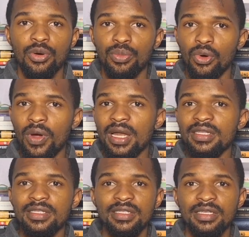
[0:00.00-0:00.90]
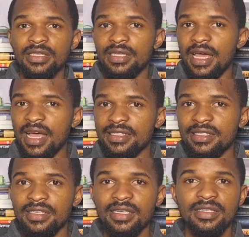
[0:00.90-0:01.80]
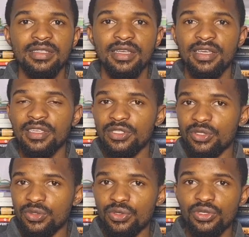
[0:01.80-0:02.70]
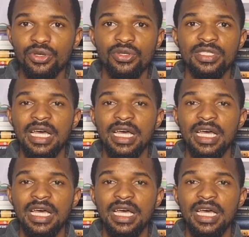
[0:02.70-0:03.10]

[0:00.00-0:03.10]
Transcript: morality, the ethics, the institutions,